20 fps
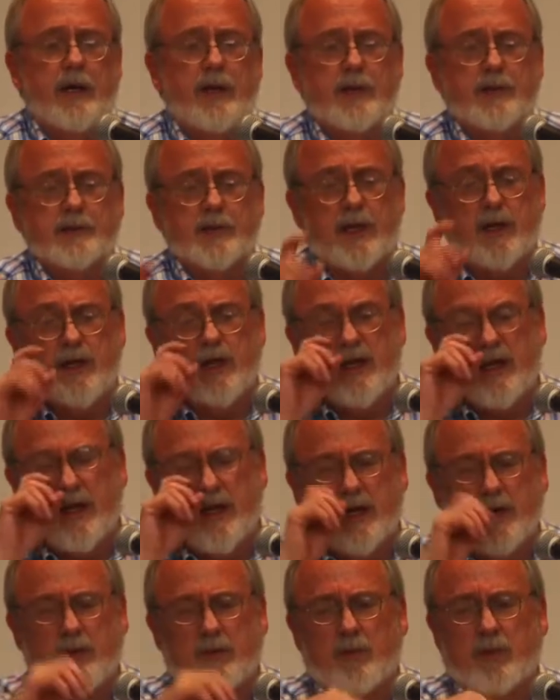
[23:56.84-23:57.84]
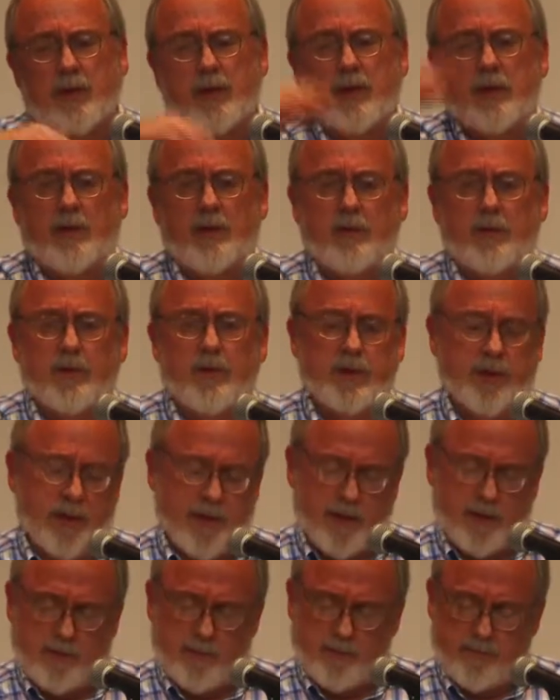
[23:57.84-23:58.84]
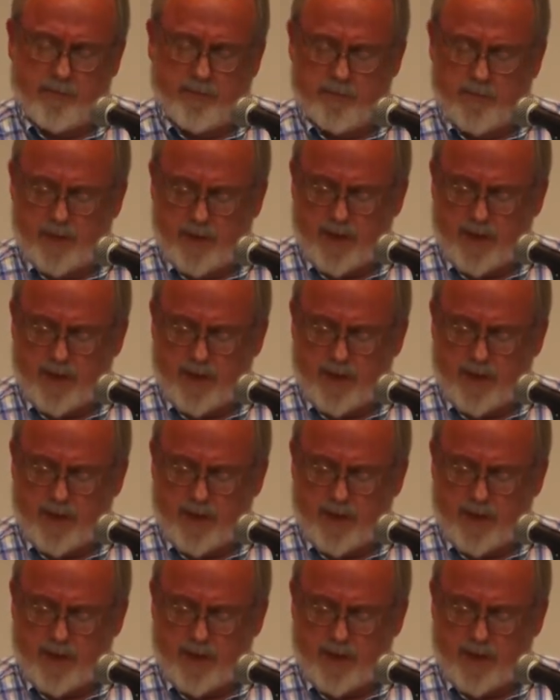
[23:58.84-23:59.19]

In Salt Lake County, we were dealing for